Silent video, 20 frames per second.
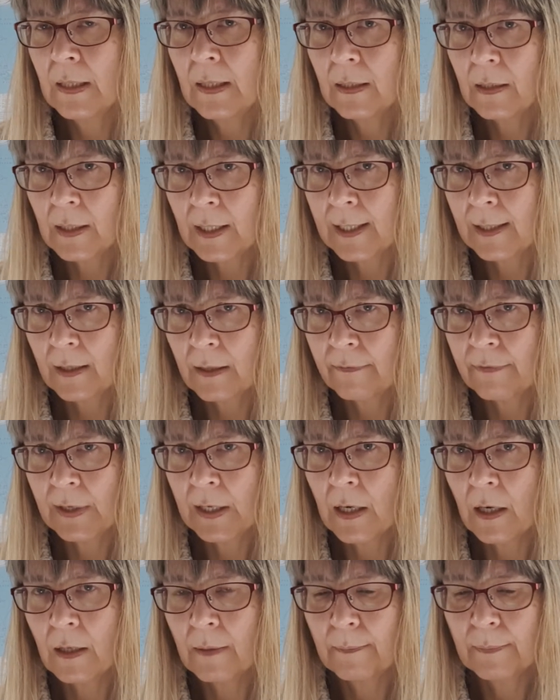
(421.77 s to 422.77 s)
like giving
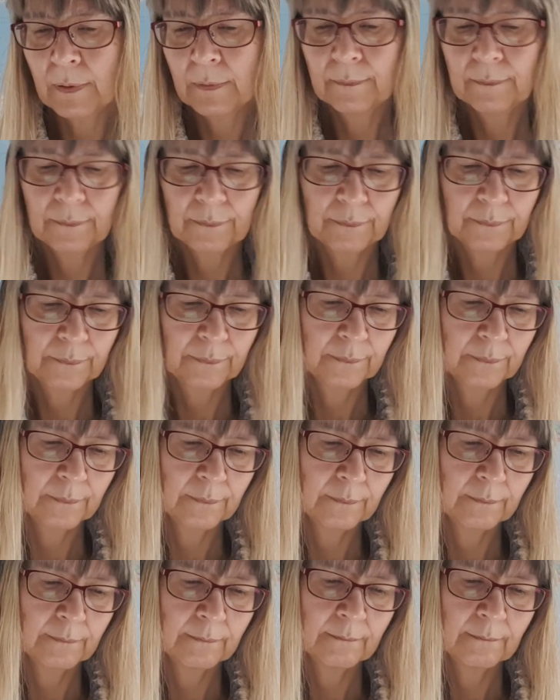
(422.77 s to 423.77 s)
up.
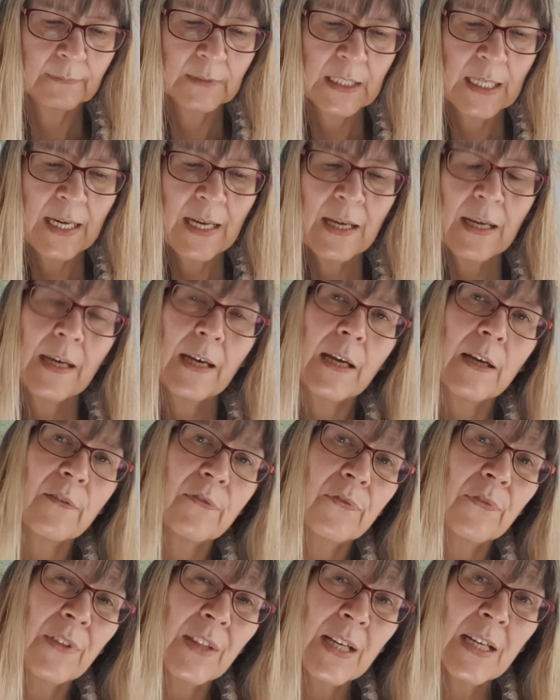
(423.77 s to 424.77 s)

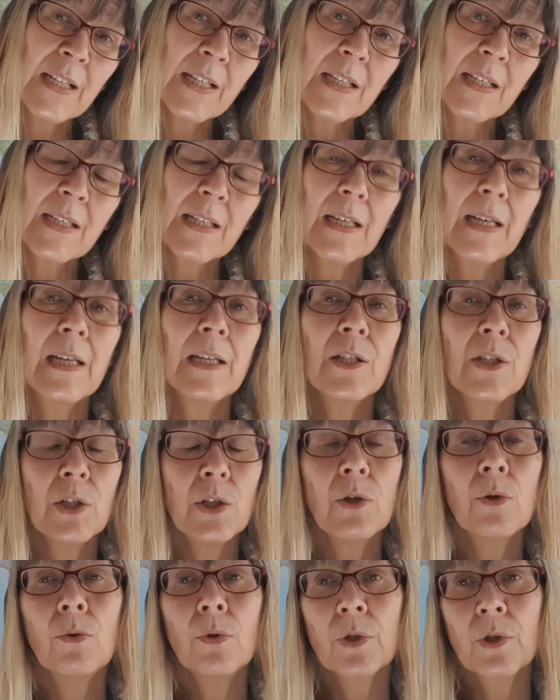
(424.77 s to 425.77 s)
If this is
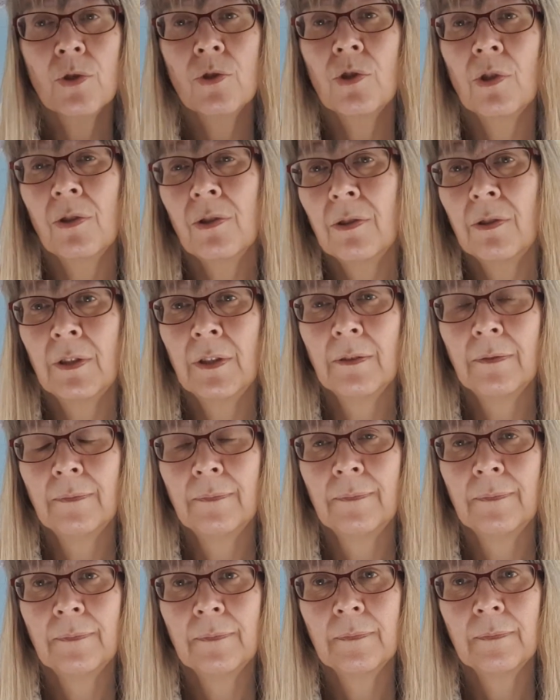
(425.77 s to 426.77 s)
your struggle,
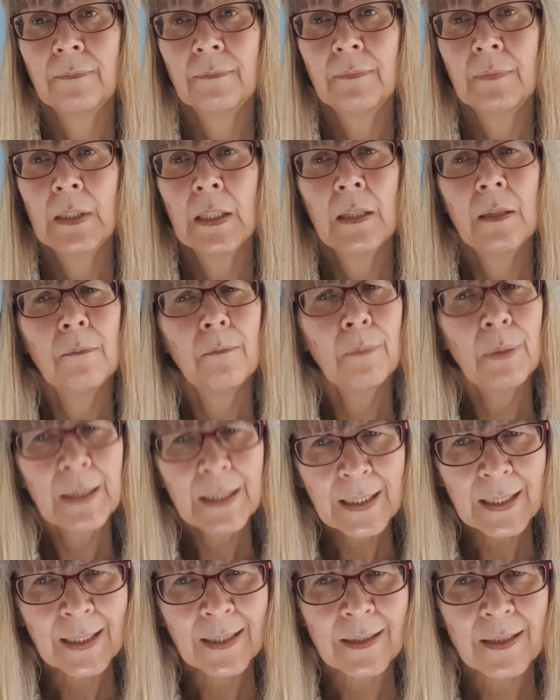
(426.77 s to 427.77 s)

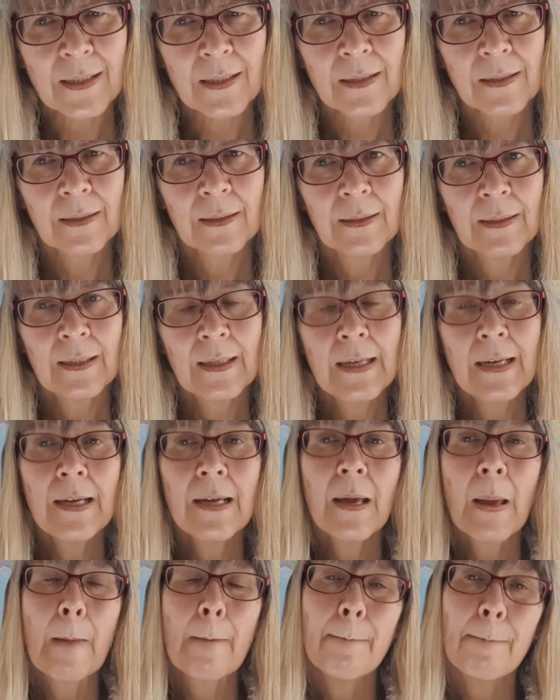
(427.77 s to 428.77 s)
please
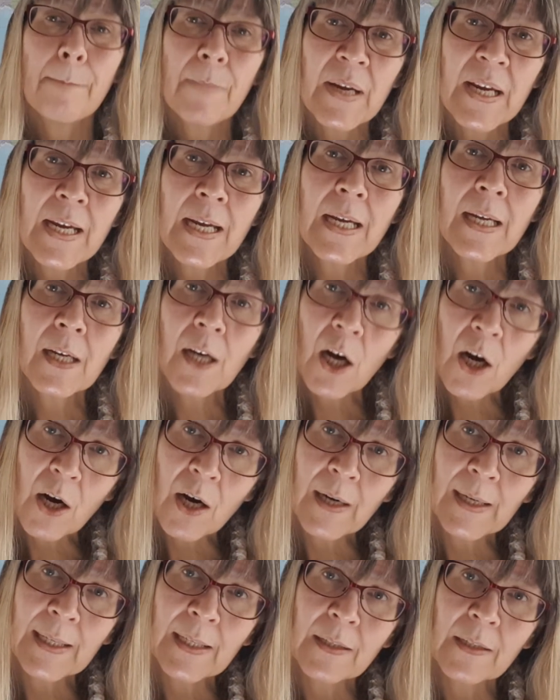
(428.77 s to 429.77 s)
be
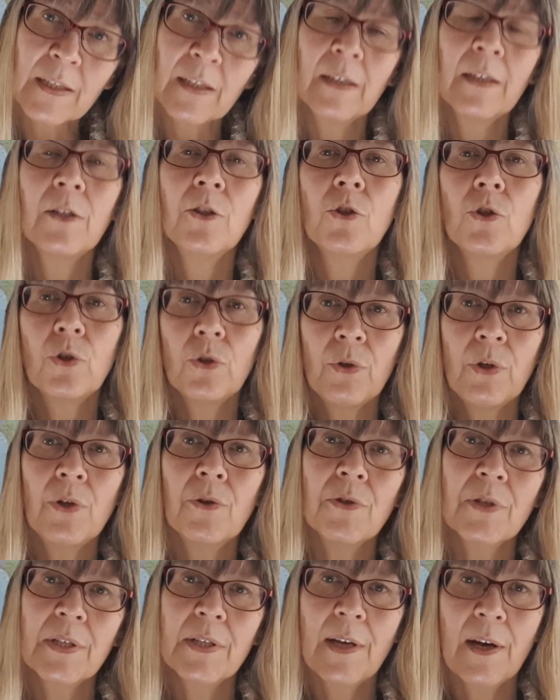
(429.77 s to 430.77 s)
kind to
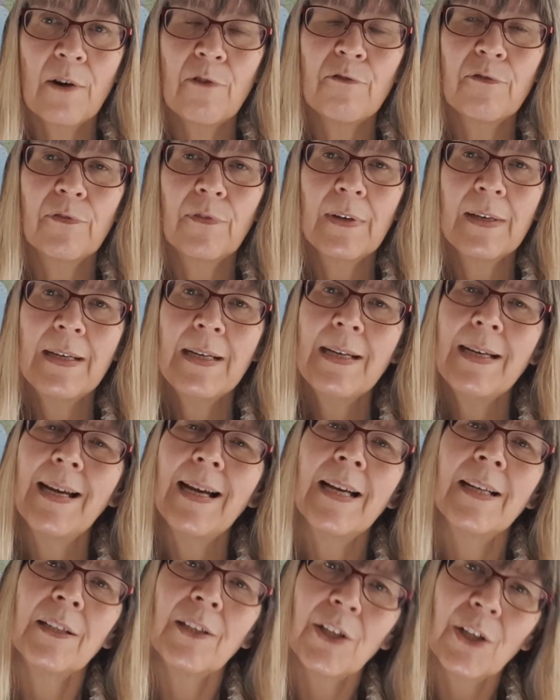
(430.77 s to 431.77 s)
yourself
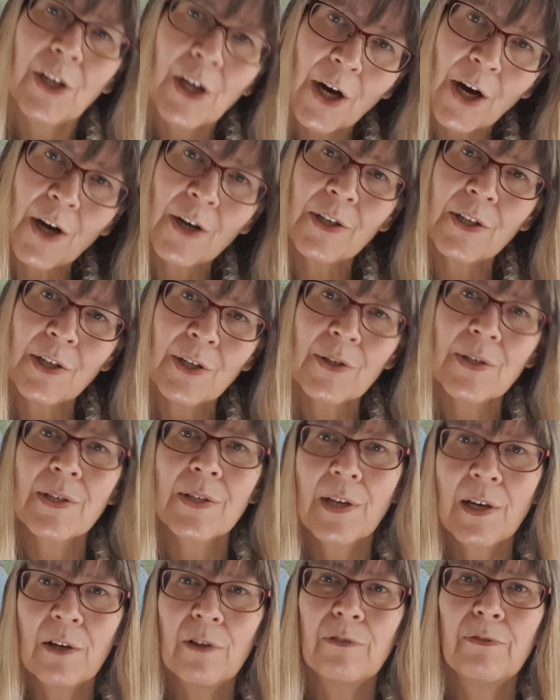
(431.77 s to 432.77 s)
and cut
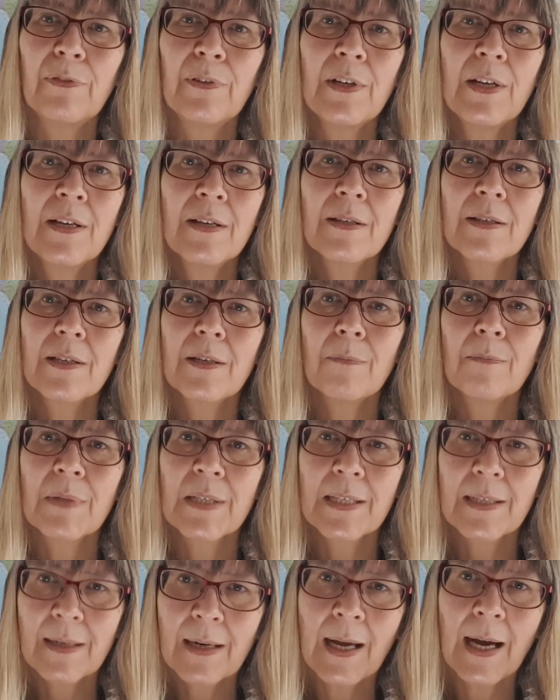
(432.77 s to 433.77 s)
yourself some
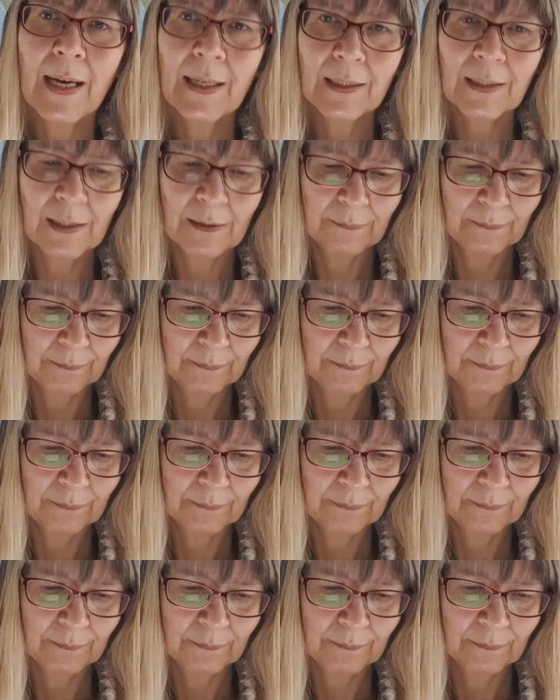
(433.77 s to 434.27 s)
slack.